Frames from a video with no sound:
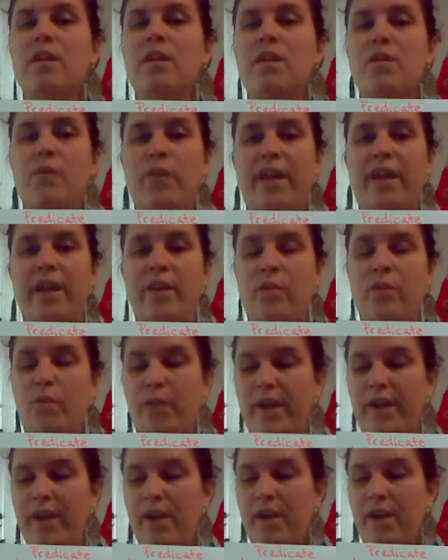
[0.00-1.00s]
ran
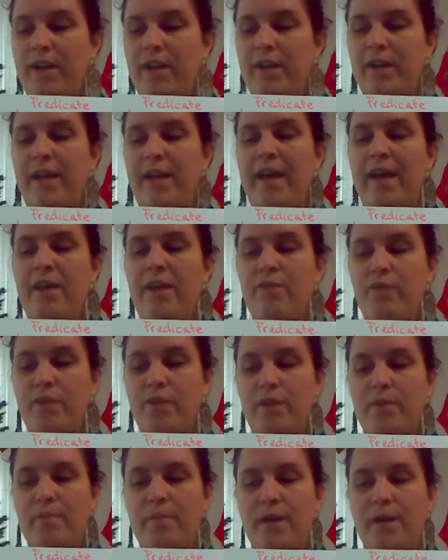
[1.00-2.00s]
where, and an
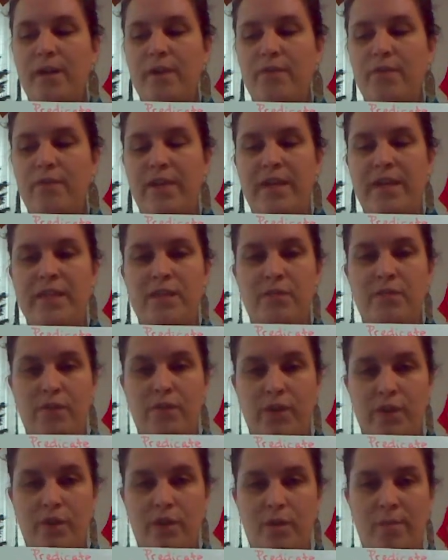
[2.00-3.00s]
adverb modifies a
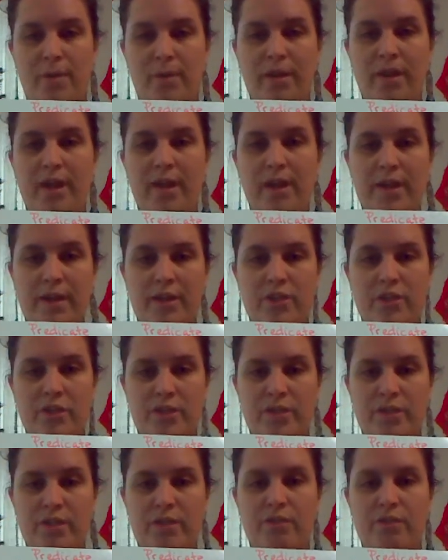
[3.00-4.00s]
verb, an
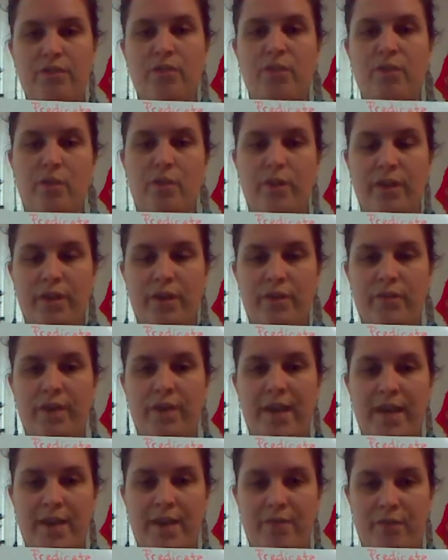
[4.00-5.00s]
adjective, or another
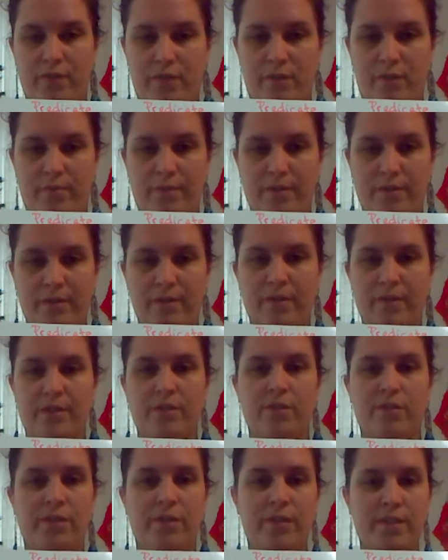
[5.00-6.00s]
adverb. And
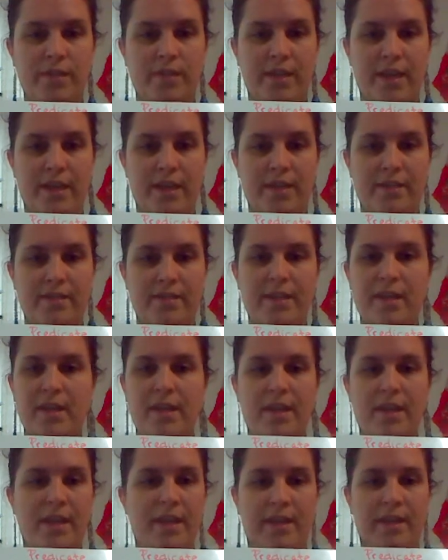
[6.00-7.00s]
so in this case,
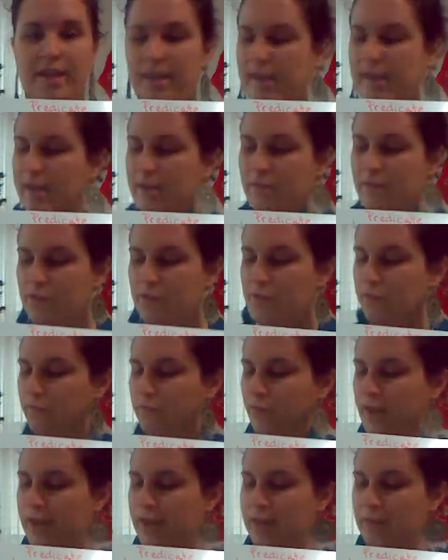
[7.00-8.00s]
it can't
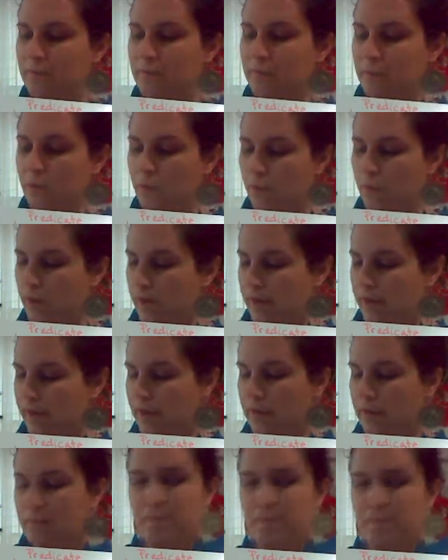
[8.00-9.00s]
define boy
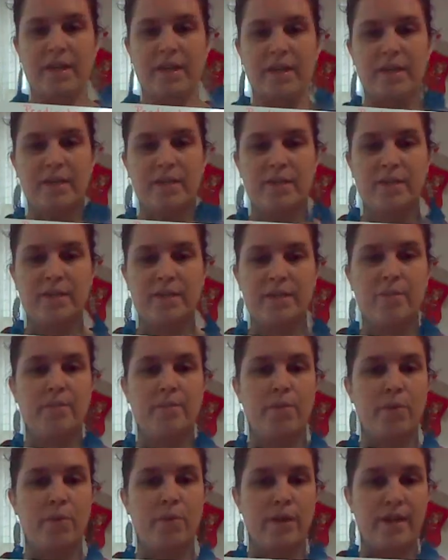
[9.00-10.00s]
because
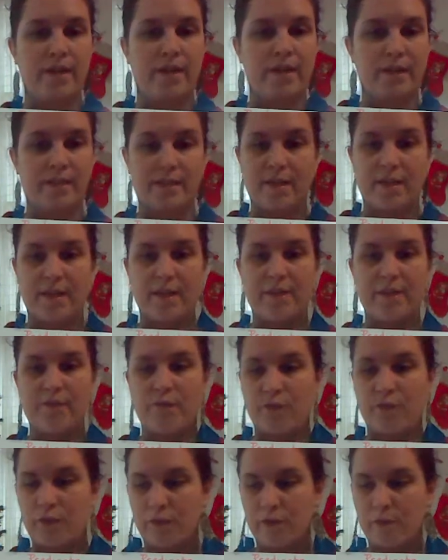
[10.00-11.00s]
boy is not a
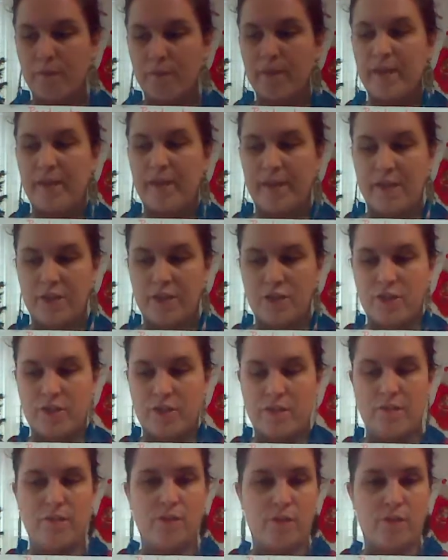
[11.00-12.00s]
verb, an
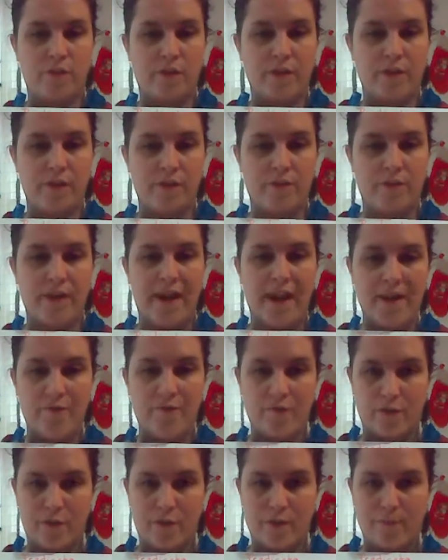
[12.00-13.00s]
adjective, or another
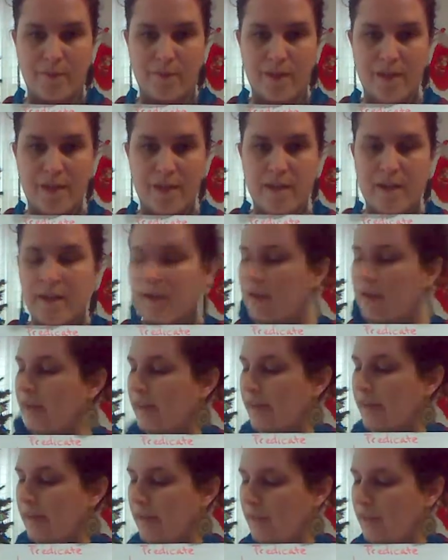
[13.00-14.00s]
adverb.
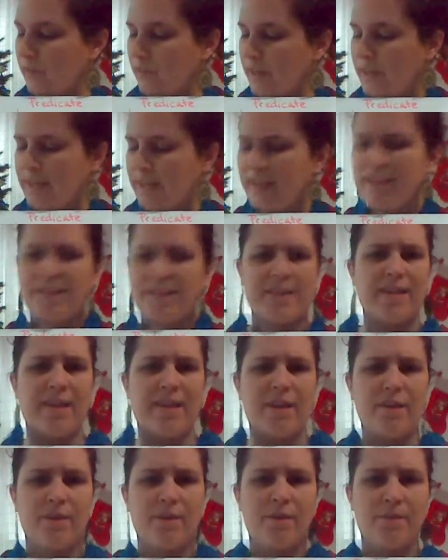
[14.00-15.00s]
And we can't
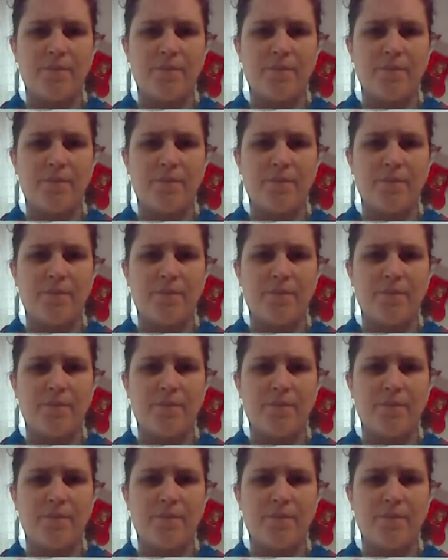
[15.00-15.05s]
say